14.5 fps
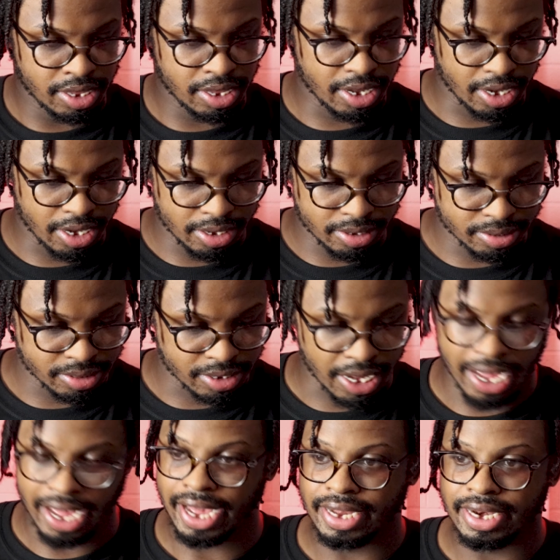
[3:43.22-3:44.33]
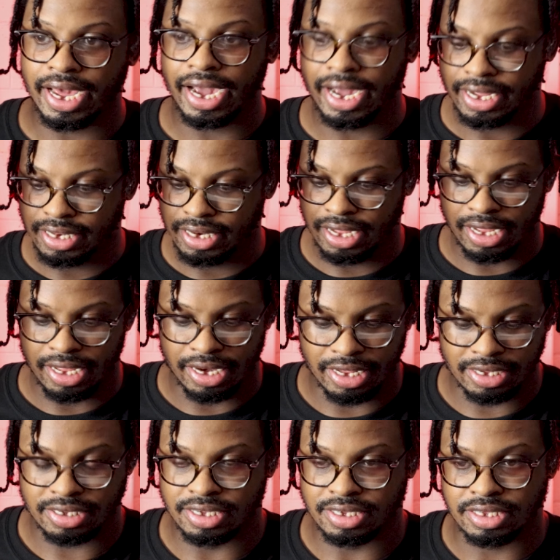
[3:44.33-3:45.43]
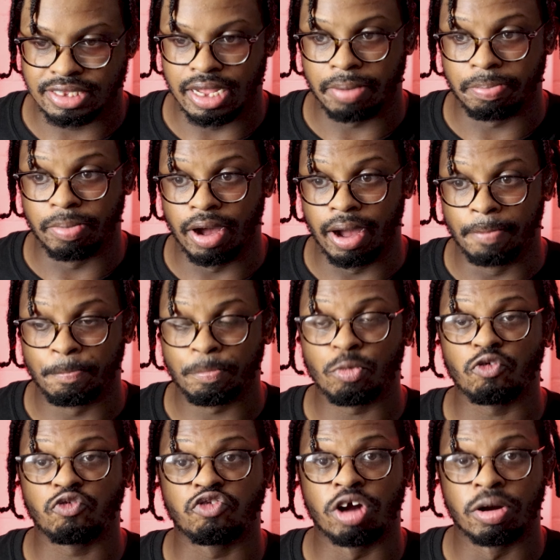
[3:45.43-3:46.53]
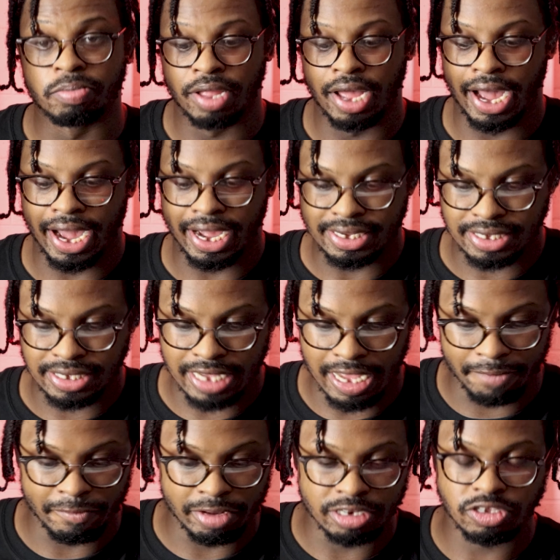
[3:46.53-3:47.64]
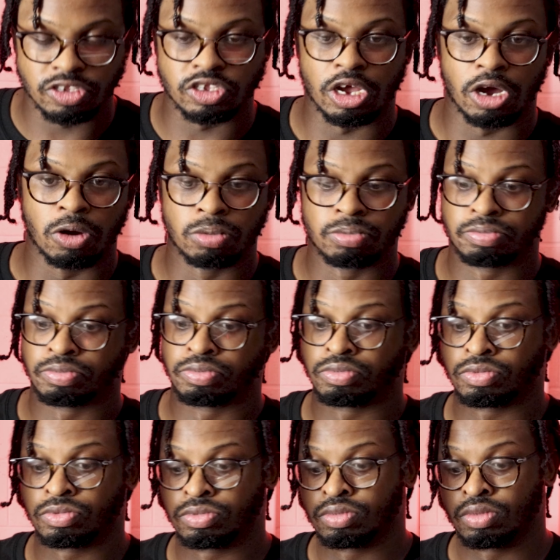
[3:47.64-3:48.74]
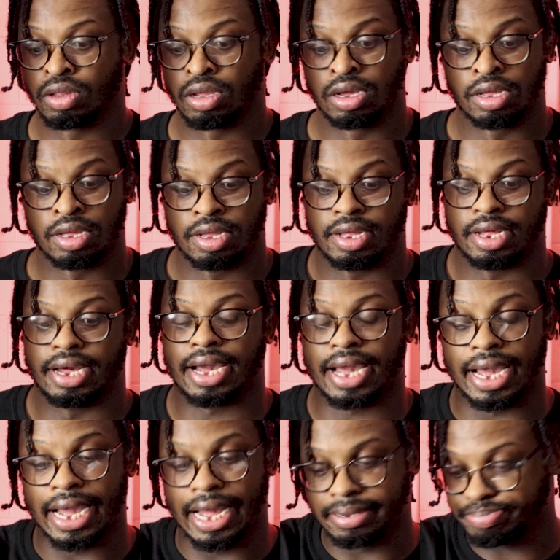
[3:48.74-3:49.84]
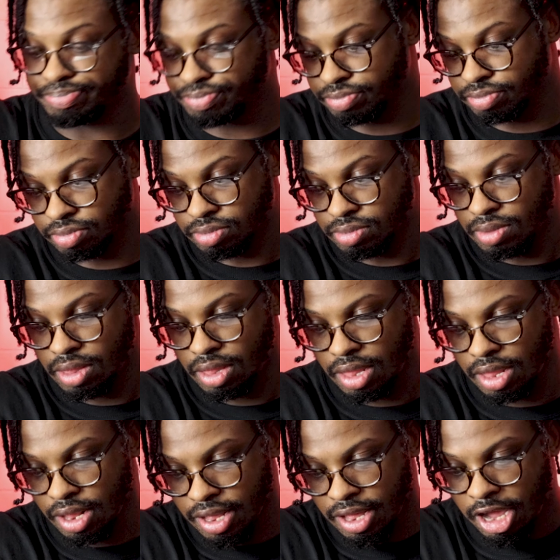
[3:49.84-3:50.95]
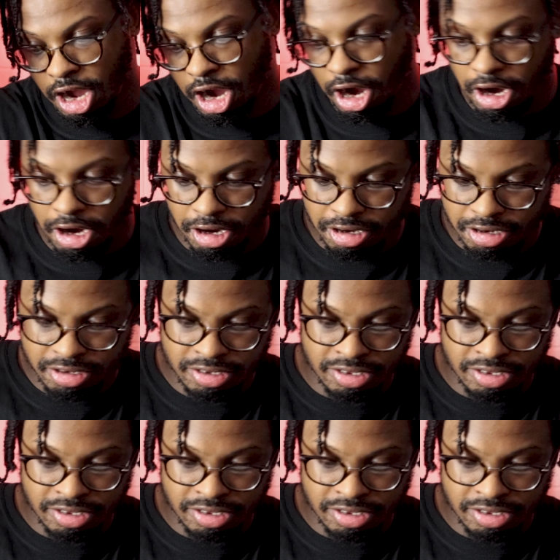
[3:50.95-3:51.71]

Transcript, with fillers: Yeah, the i nine is a step up from the i seven, so I got her.